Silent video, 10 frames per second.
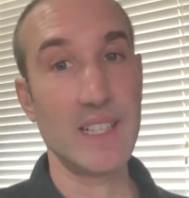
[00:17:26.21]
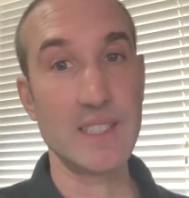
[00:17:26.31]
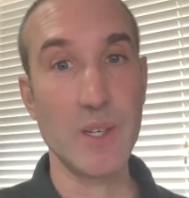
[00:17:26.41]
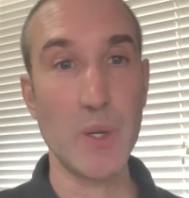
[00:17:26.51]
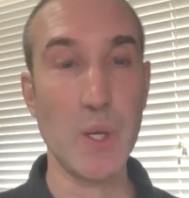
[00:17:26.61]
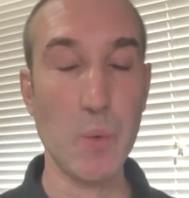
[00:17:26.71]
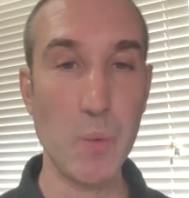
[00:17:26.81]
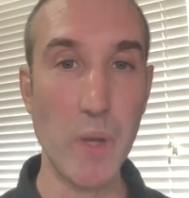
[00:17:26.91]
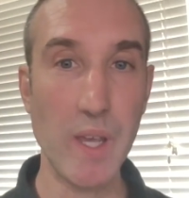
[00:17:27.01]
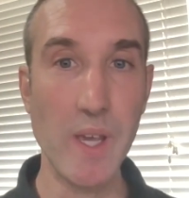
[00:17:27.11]
And so
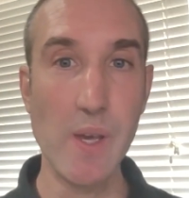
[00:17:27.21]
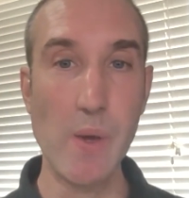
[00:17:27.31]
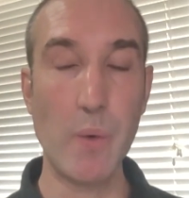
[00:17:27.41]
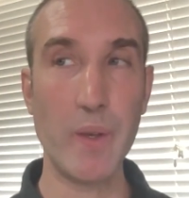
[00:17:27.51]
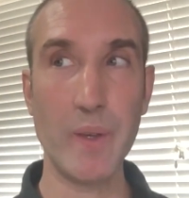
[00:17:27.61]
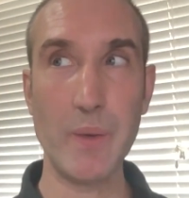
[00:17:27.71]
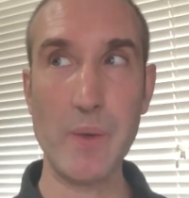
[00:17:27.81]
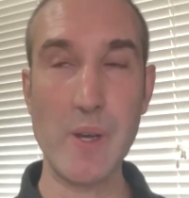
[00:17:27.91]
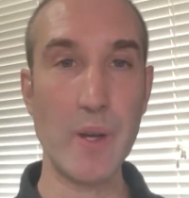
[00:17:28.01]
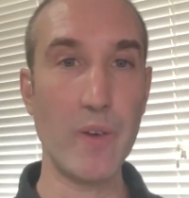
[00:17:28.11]
we
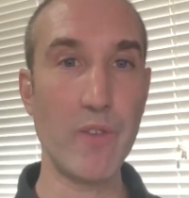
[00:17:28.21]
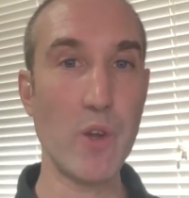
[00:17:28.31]
if